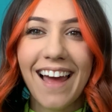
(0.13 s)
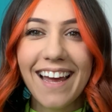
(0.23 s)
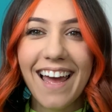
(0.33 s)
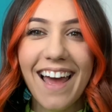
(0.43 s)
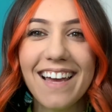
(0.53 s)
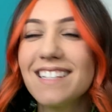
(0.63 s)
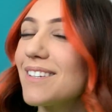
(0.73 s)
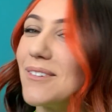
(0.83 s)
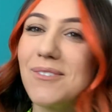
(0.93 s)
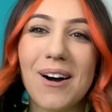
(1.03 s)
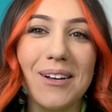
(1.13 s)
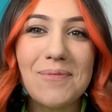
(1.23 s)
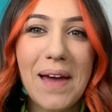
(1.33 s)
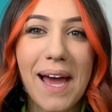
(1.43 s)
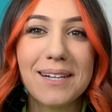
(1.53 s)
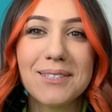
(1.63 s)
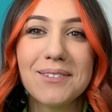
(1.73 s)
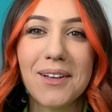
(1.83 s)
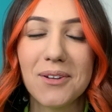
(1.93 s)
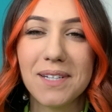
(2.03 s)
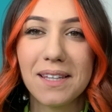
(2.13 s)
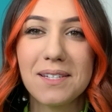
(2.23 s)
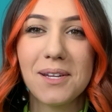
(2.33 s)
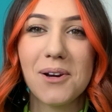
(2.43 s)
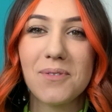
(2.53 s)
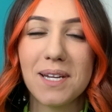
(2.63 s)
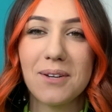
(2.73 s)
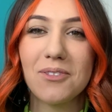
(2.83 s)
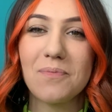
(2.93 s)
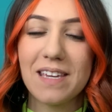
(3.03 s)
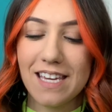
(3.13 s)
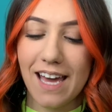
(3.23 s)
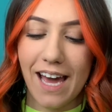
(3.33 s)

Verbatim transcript: Hi guys, welcome back to another Daily Tarot reading with me.